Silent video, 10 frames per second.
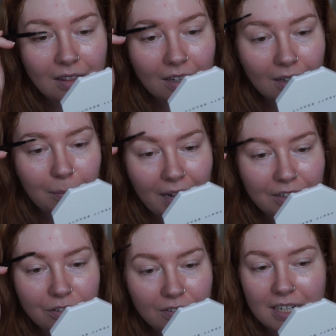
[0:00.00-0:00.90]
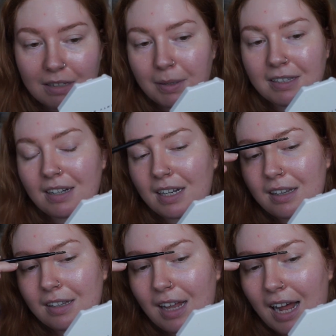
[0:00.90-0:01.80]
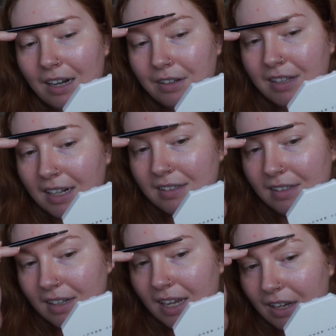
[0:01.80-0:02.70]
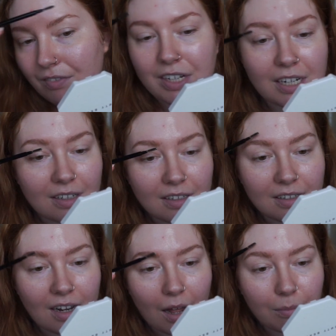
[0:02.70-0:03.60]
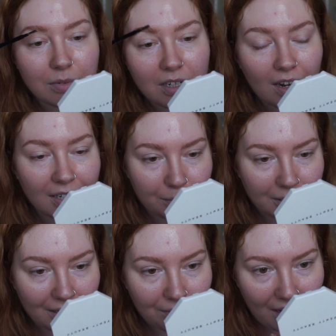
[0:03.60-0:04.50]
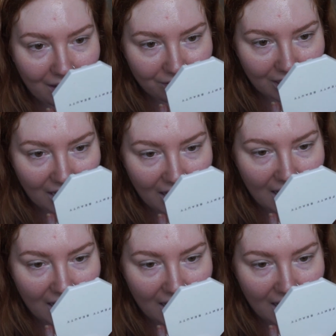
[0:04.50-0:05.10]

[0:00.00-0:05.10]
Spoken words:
The backstory is basically that the Anglo-Saxon King of England died without having